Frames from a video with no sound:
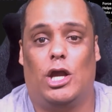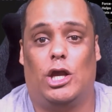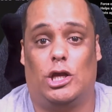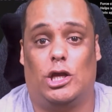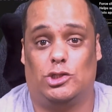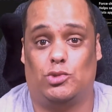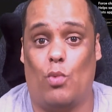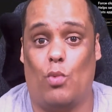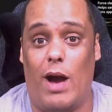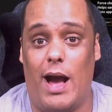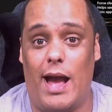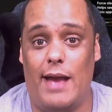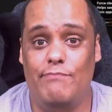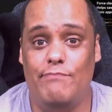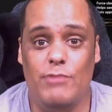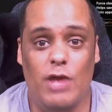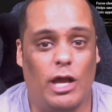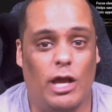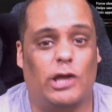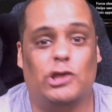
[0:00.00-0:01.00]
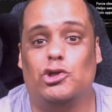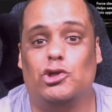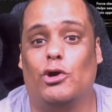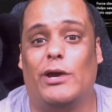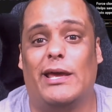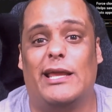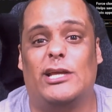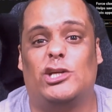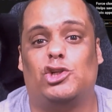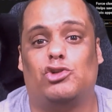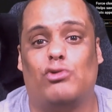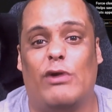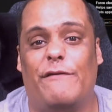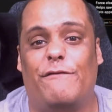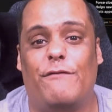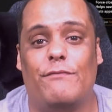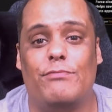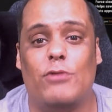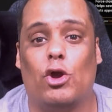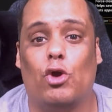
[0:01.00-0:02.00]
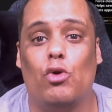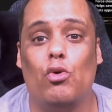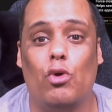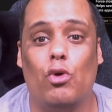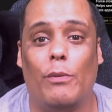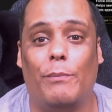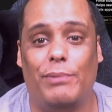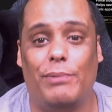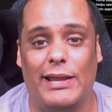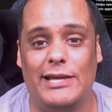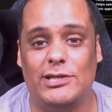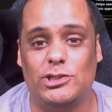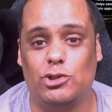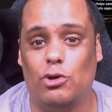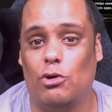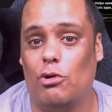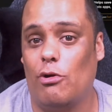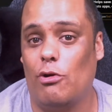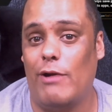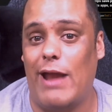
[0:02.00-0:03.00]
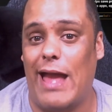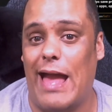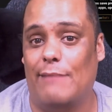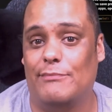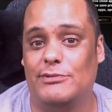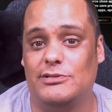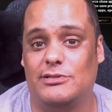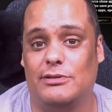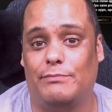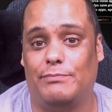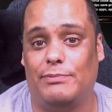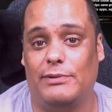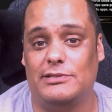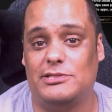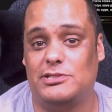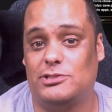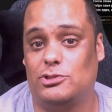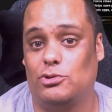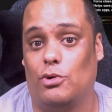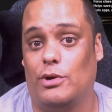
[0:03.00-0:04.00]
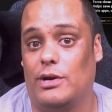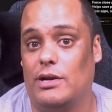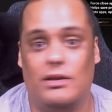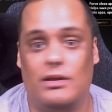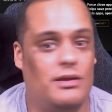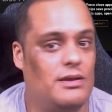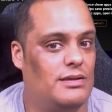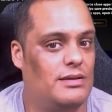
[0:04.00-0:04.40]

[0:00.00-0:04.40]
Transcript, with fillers: Because why? Because you'll get it straight from the Google Play Store or Amazon Store.